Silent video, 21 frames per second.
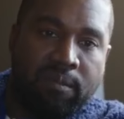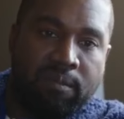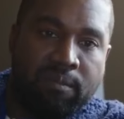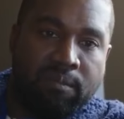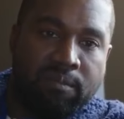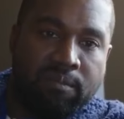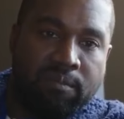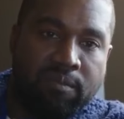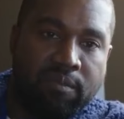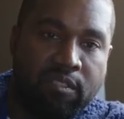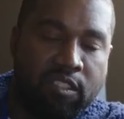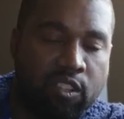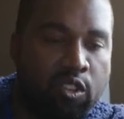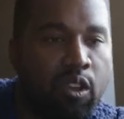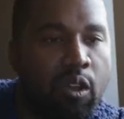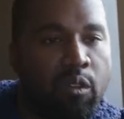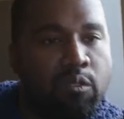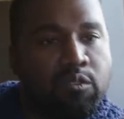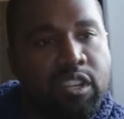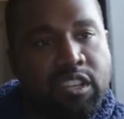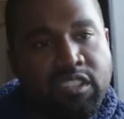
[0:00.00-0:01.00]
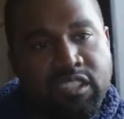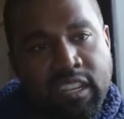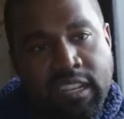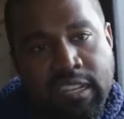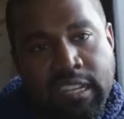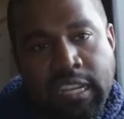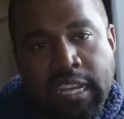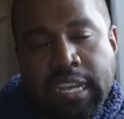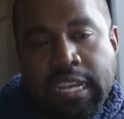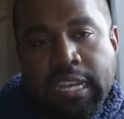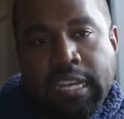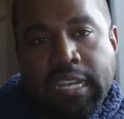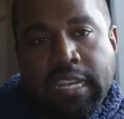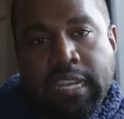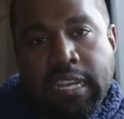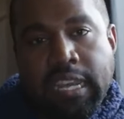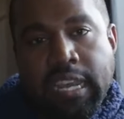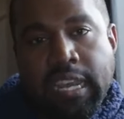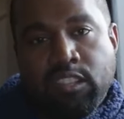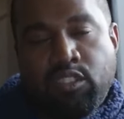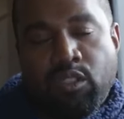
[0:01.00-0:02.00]
with his cryptic statements and erratic
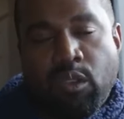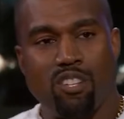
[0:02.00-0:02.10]
behavior.